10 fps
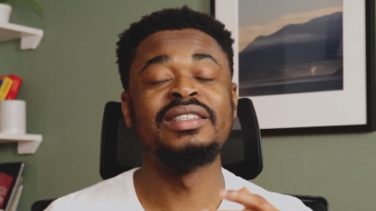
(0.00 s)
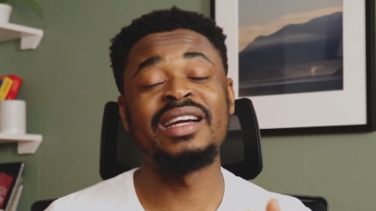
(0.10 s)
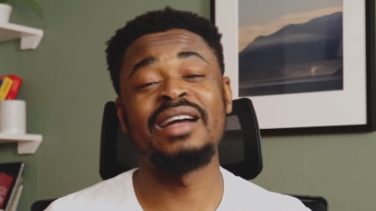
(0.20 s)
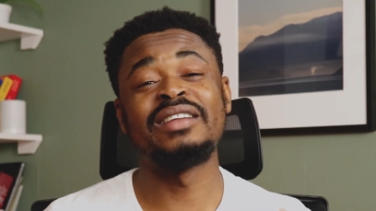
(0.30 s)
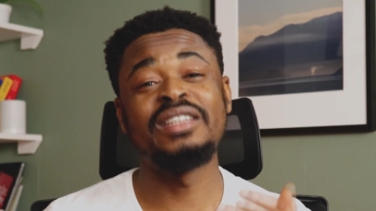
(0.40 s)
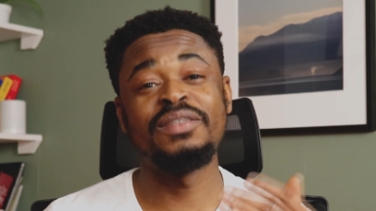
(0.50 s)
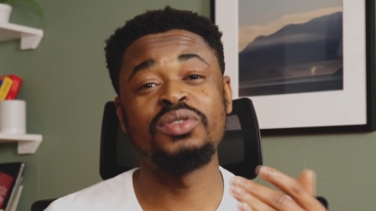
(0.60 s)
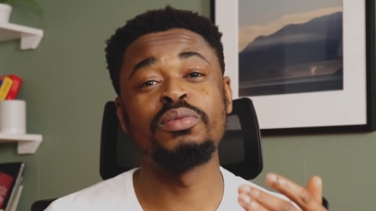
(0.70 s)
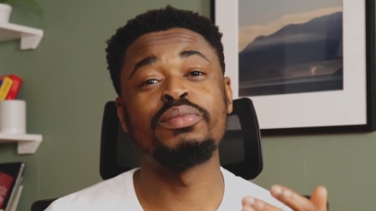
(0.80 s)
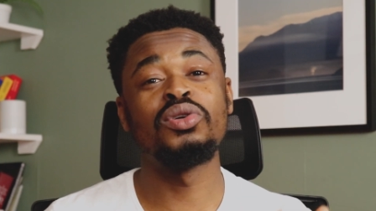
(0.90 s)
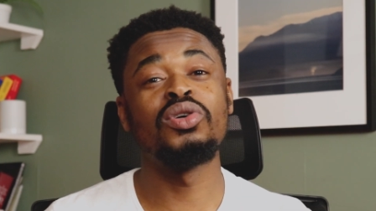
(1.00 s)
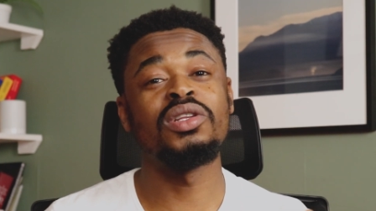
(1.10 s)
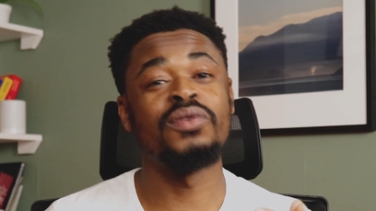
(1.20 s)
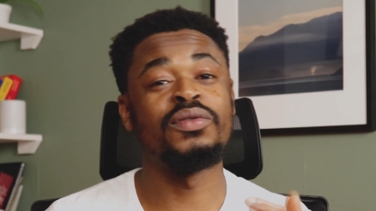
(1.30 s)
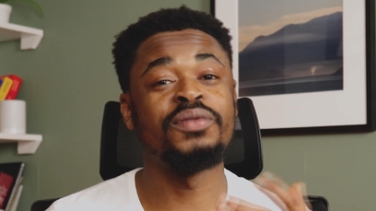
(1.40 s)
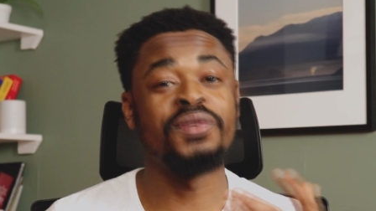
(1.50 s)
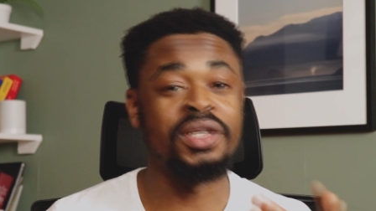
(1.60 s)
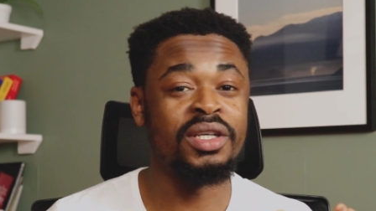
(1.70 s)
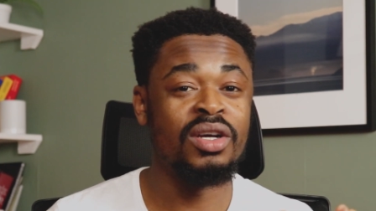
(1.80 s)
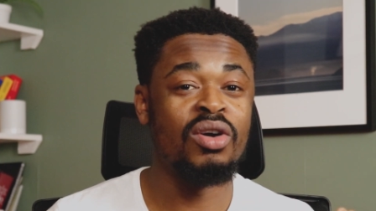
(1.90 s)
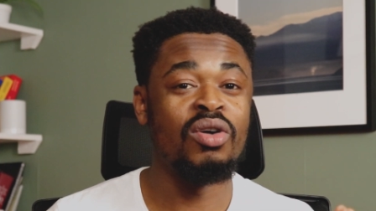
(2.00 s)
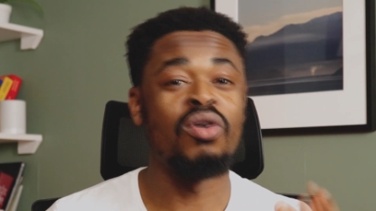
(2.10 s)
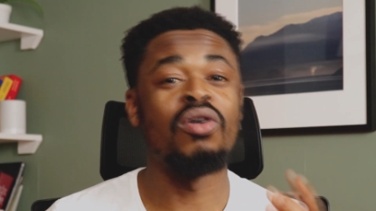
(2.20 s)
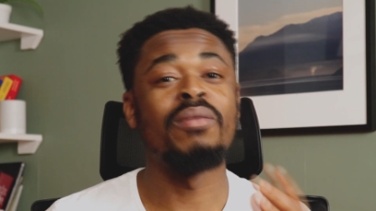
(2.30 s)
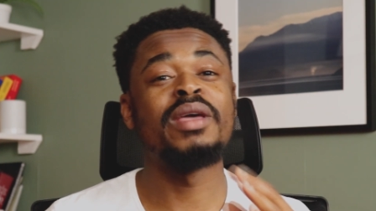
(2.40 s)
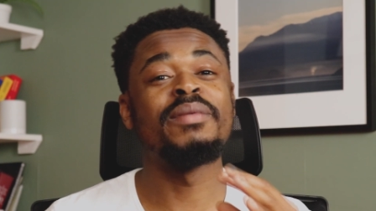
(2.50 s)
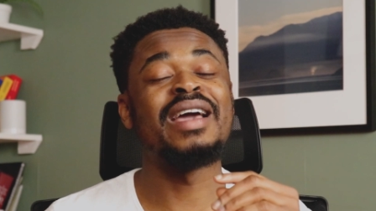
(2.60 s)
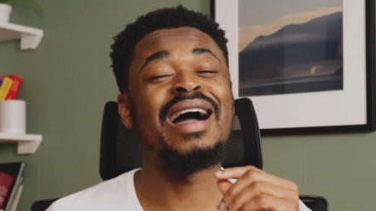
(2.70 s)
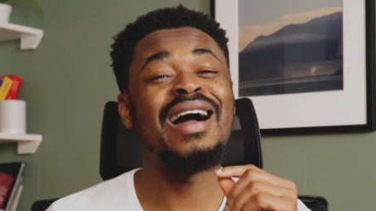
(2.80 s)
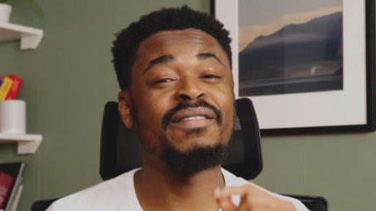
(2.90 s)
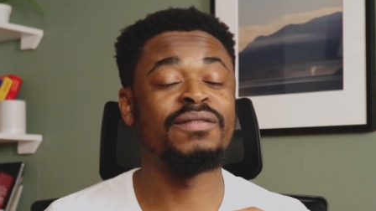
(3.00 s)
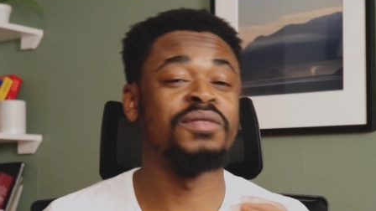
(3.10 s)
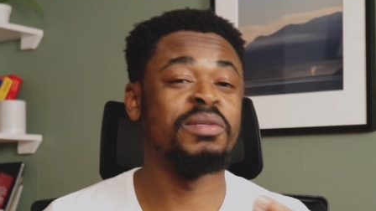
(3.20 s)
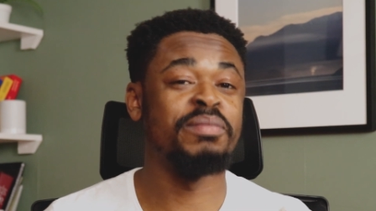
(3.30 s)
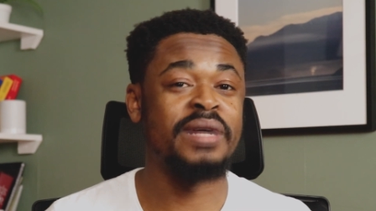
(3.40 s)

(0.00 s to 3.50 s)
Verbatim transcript: they can give you the product for free or maybe half of the